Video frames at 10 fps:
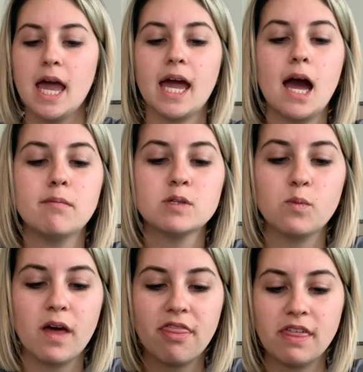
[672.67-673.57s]
It comes
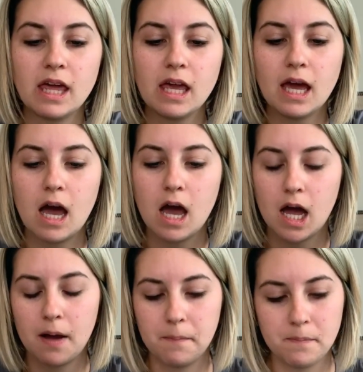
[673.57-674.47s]
with the
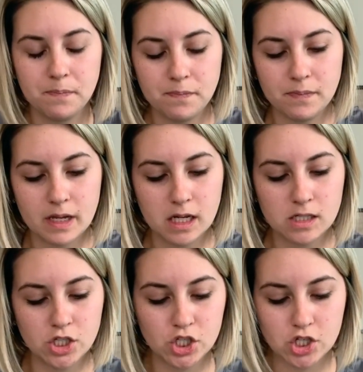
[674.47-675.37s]
um,
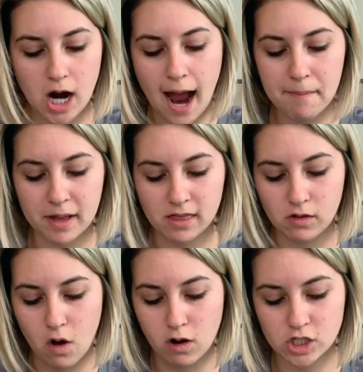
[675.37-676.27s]
strap, like the
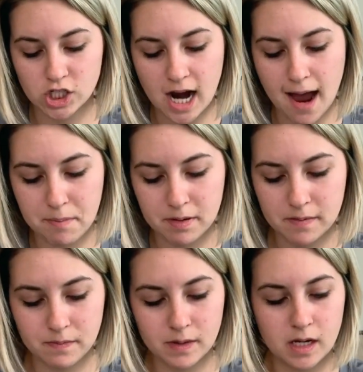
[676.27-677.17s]
long strap.
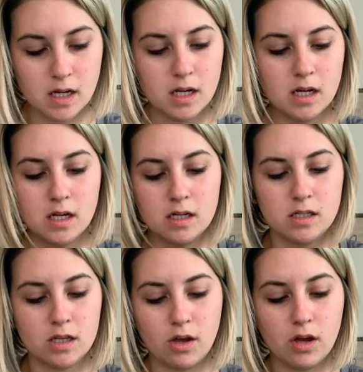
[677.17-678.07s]

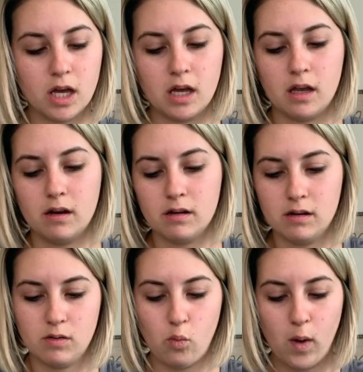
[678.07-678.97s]
So you could
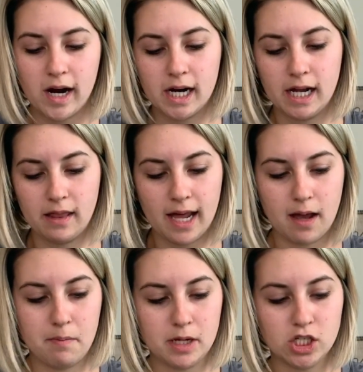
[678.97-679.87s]
wear it like
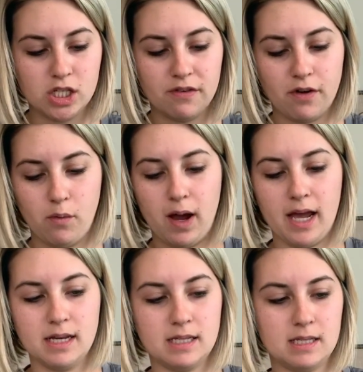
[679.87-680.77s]
a bunch of different
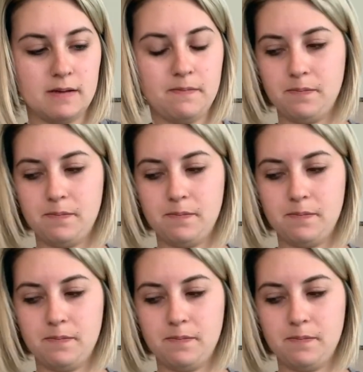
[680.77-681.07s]
ways.